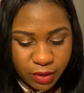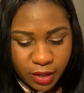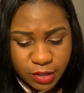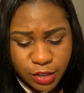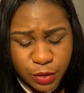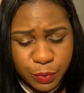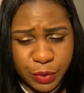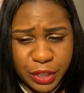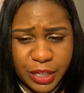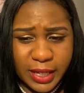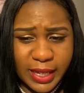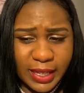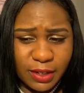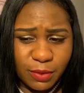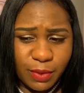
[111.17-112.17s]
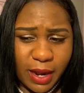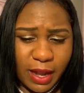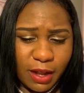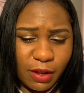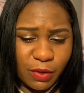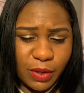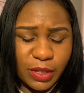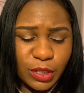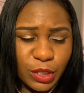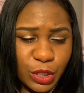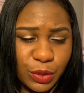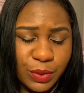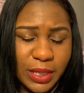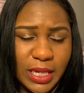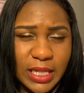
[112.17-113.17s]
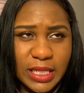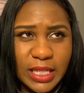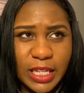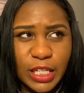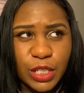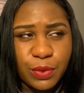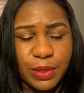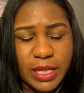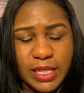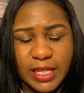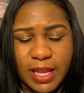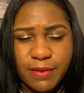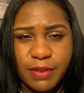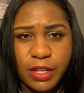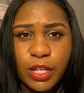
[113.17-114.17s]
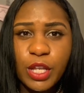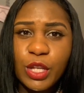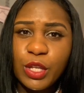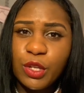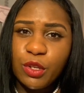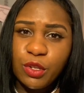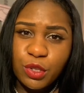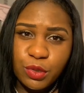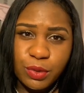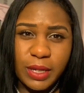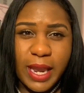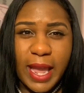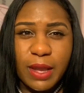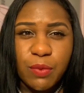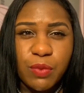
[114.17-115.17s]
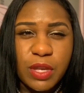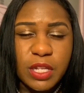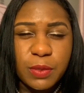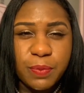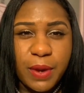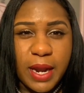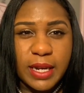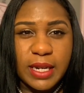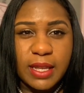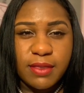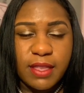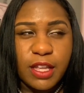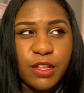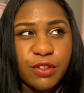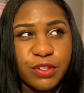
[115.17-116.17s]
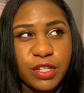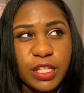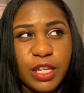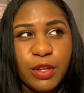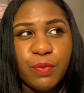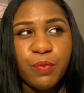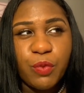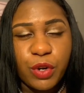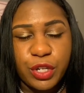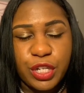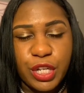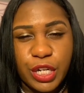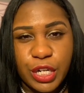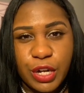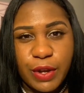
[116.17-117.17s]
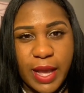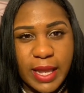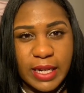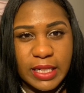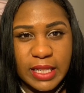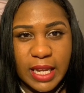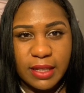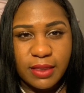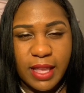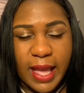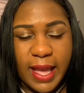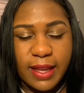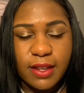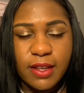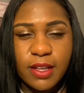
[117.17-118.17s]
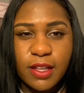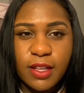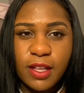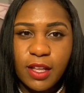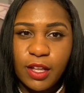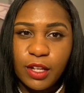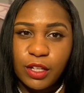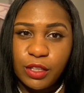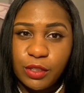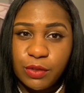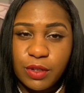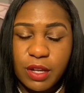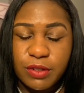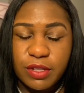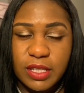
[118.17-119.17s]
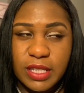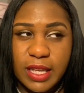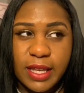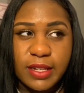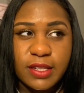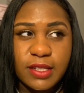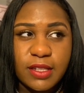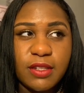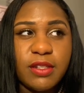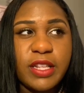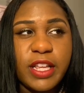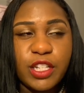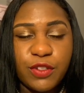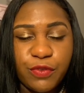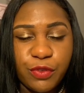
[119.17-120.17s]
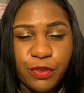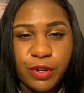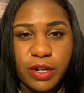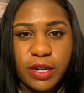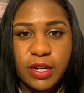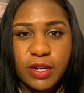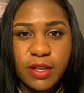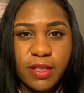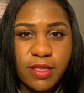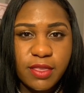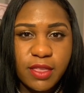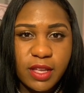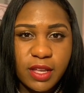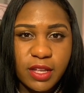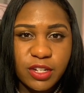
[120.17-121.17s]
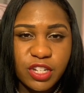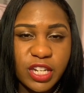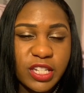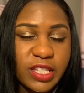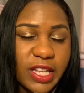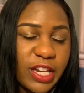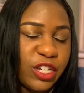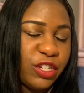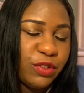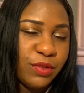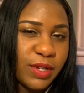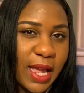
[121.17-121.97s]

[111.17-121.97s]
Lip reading: So when you get around 26, 27, 28 weeks pregnant, they usually want you to go ahead and take that glucose test to test for the gestational